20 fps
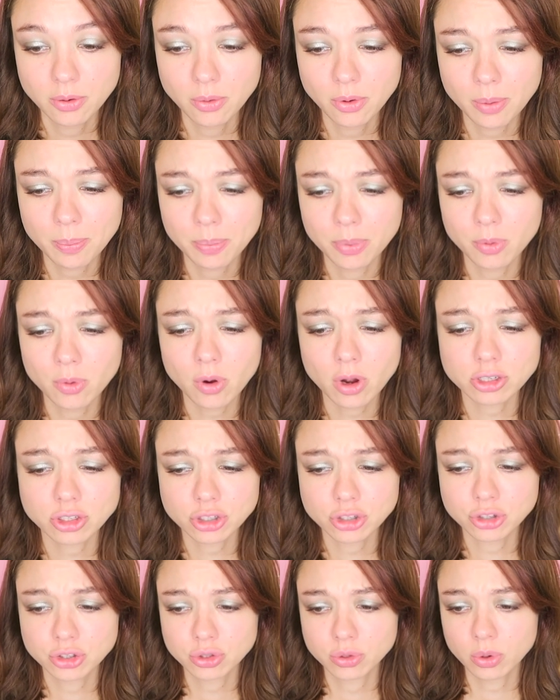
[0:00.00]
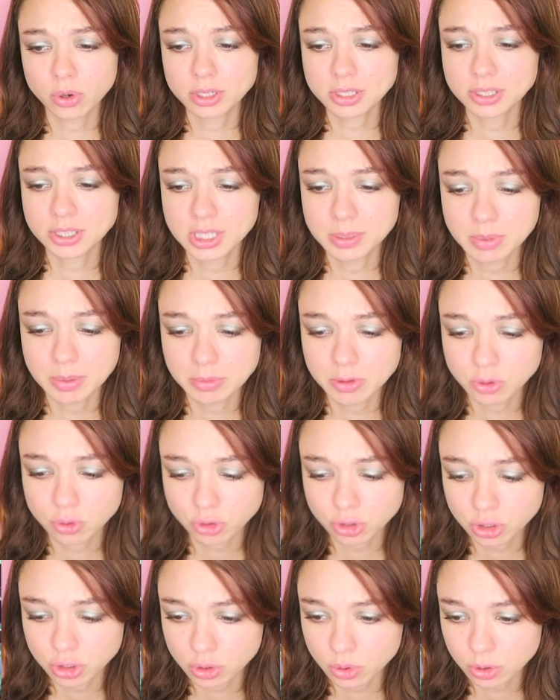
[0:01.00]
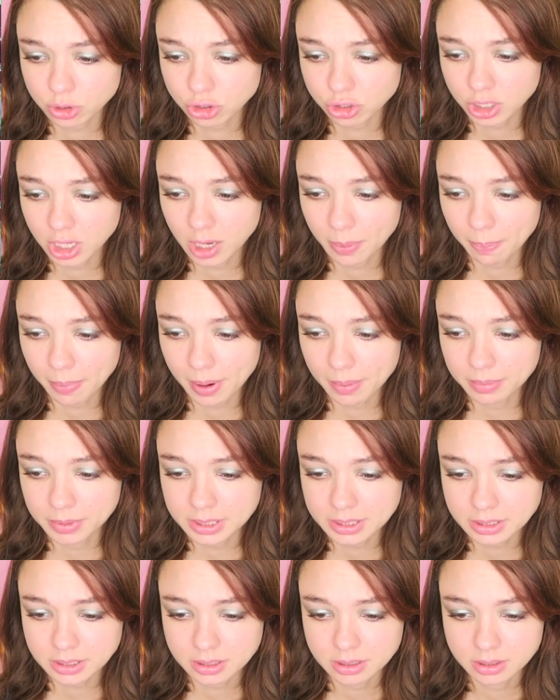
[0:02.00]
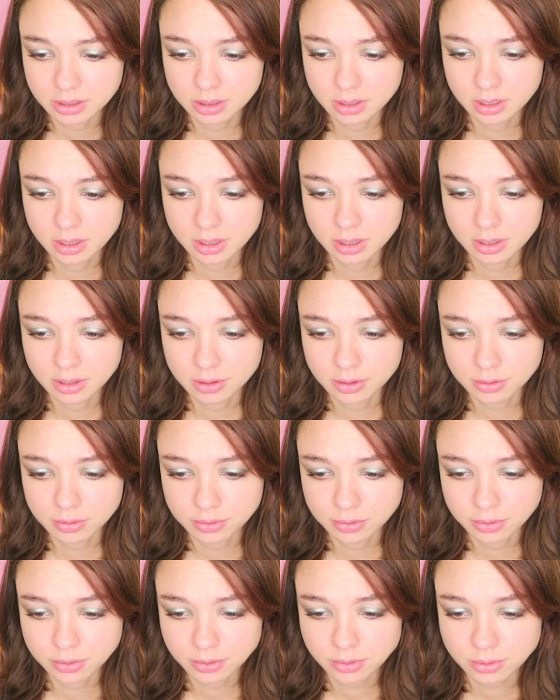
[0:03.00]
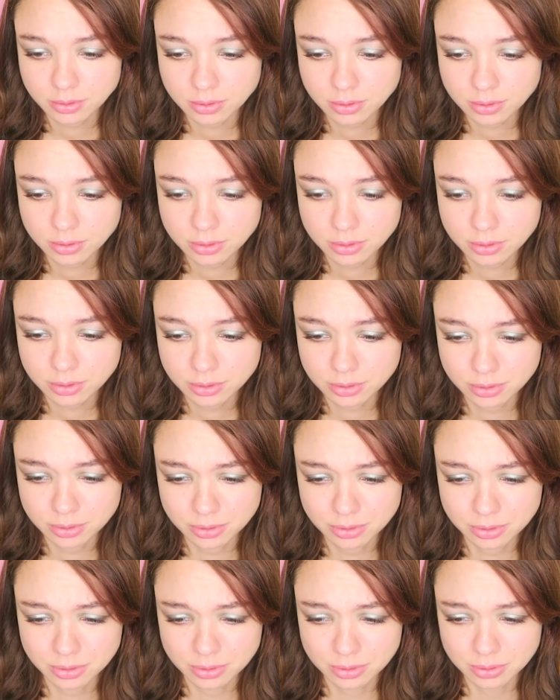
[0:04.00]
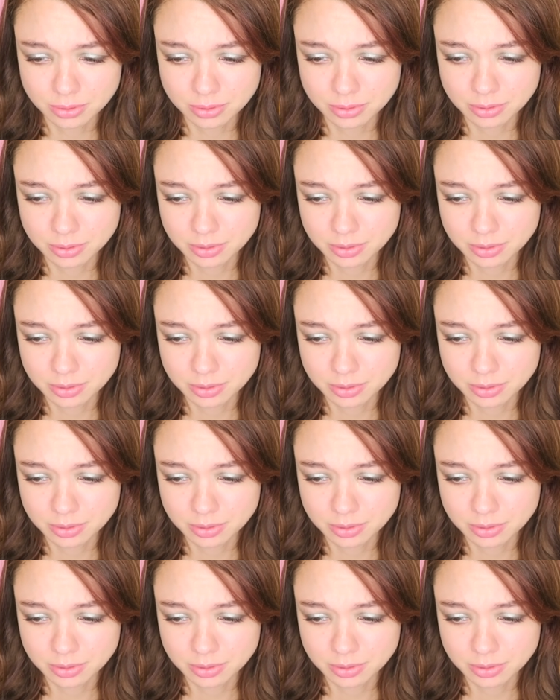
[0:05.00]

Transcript: Oh gosh, what's wrong with them? We need to wash them. Ew!